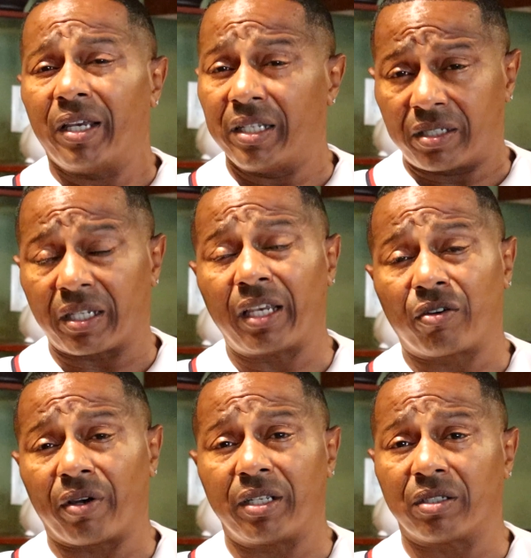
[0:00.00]
and say
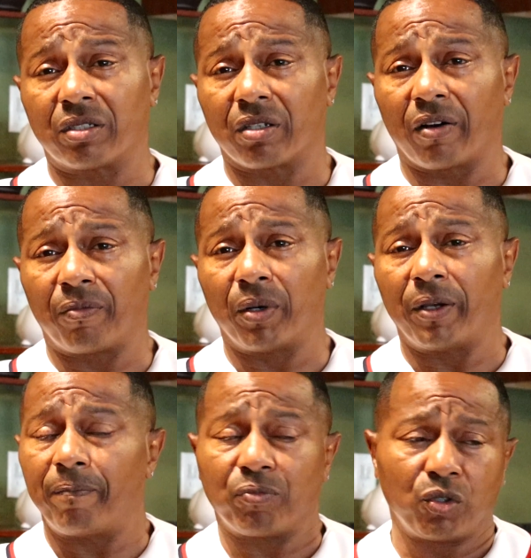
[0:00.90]
crazy stuff,
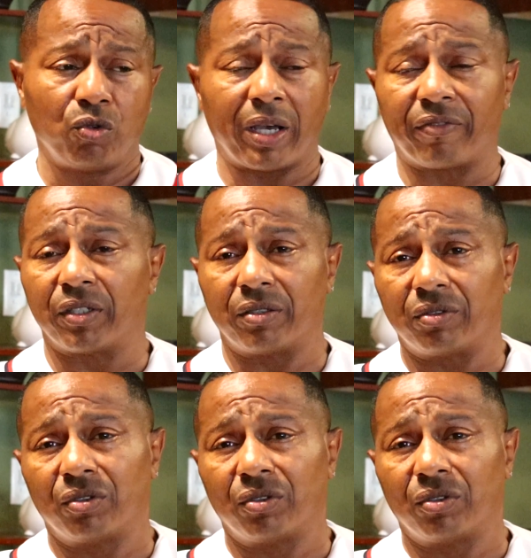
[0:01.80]
but you have to,